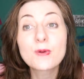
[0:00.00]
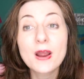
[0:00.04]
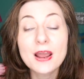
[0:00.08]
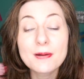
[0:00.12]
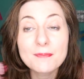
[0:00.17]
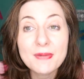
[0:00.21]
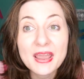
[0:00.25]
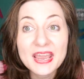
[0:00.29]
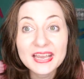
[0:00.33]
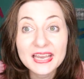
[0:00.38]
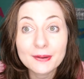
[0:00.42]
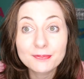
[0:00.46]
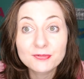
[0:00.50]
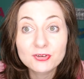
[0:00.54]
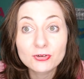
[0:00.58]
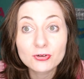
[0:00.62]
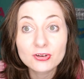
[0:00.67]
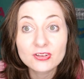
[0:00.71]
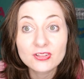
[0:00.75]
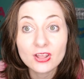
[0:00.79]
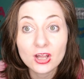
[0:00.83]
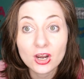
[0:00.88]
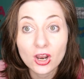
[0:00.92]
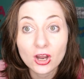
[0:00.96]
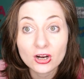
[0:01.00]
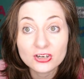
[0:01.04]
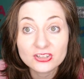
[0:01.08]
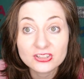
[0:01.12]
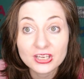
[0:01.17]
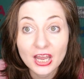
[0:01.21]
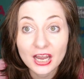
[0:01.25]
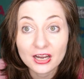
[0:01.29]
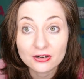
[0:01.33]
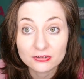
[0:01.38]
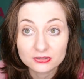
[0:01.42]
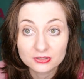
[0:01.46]
wear makeup during the
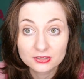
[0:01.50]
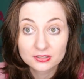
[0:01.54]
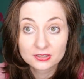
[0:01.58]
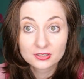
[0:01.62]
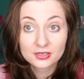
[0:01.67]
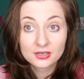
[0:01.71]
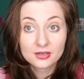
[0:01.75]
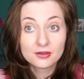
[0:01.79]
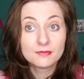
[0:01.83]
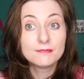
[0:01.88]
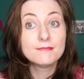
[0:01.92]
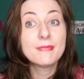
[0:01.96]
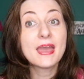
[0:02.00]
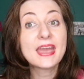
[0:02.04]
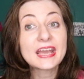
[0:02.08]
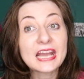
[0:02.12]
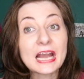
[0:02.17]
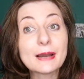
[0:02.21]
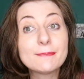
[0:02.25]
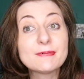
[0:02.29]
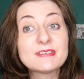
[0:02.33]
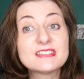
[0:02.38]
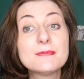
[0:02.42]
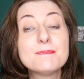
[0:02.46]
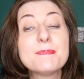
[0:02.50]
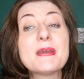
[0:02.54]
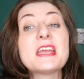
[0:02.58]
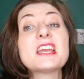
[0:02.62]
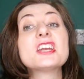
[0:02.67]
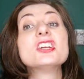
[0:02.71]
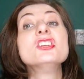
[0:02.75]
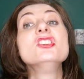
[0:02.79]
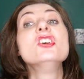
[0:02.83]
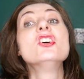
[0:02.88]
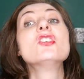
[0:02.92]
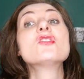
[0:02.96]
lockdown. Makeup is a
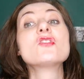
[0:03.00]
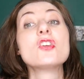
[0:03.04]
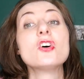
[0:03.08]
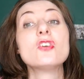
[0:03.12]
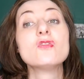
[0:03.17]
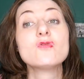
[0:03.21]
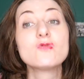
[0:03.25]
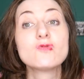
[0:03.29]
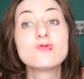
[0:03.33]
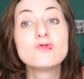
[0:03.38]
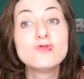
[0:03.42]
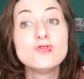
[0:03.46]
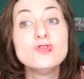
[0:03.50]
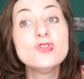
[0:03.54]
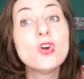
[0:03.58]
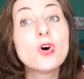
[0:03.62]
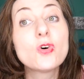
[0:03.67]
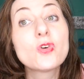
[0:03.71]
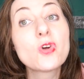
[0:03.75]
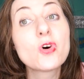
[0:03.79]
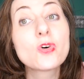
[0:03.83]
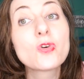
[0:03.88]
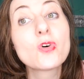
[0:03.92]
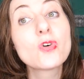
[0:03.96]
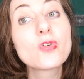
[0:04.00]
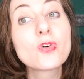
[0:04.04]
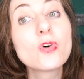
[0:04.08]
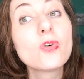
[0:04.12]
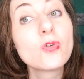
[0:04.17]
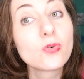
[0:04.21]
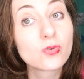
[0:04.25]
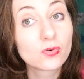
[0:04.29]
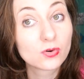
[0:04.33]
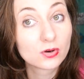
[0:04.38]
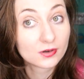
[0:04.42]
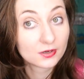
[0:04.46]
big no-no.
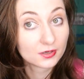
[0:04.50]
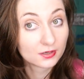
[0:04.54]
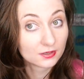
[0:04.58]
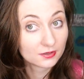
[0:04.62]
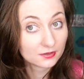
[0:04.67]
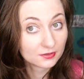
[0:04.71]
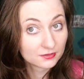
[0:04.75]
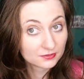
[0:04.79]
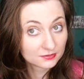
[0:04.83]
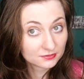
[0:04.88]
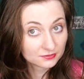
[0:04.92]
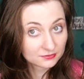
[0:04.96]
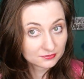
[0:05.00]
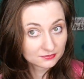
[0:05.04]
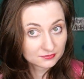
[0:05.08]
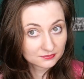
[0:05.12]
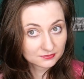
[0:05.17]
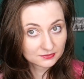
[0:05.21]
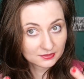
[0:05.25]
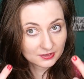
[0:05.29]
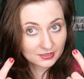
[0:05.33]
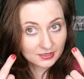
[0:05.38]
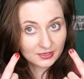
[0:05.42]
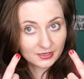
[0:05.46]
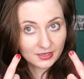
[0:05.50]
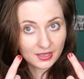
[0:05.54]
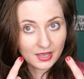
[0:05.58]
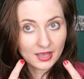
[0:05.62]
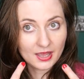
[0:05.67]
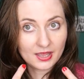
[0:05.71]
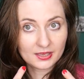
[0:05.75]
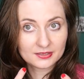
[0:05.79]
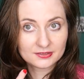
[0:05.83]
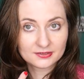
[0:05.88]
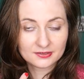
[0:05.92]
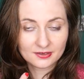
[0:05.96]
No.
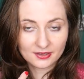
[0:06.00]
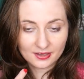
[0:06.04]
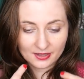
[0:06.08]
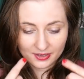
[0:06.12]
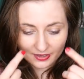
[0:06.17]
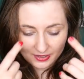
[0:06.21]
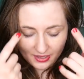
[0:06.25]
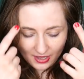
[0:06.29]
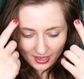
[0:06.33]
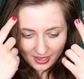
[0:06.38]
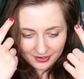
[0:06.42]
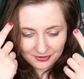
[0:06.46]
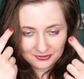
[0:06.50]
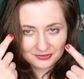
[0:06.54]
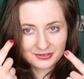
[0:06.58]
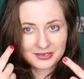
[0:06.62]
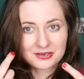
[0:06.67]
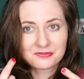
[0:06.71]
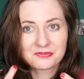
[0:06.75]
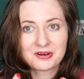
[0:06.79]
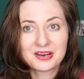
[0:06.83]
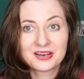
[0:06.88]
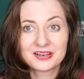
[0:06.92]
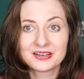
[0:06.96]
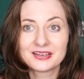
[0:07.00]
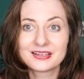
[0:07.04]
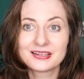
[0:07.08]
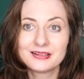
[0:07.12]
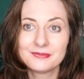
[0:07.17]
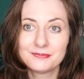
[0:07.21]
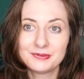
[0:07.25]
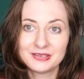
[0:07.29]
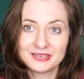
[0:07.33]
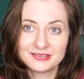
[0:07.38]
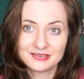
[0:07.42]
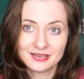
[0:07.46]
And I only wear a
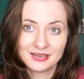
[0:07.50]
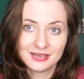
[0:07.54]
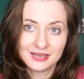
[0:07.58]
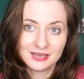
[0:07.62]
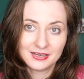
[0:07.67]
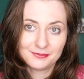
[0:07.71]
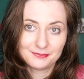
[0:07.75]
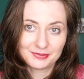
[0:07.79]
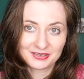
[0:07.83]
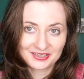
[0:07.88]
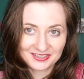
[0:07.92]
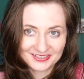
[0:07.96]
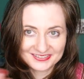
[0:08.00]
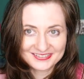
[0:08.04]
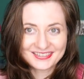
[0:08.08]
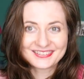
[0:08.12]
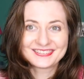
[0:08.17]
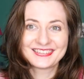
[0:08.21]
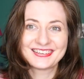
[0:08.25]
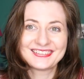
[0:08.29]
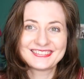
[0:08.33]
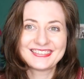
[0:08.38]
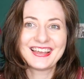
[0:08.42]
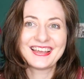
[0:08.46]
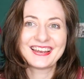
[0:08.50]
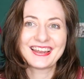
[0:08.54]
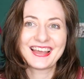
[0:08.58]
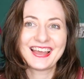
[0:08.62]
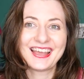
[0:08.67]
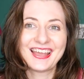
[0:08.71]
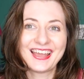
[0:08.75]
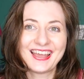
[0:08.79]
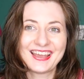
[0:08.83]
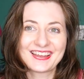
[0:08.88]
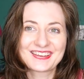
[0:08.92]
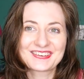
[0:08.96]
little bit because, as I said,
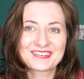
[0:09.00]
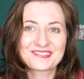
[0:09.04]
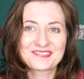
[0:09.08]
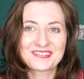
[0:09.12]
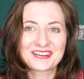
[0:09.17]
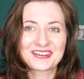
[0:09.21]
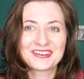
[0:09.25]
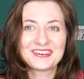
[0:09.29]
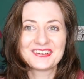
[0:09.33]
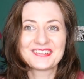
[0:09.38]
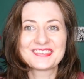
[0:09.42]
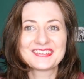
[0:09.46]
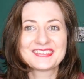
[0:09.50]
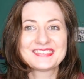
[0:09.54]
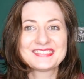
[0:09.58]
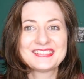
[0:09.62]
I had to record the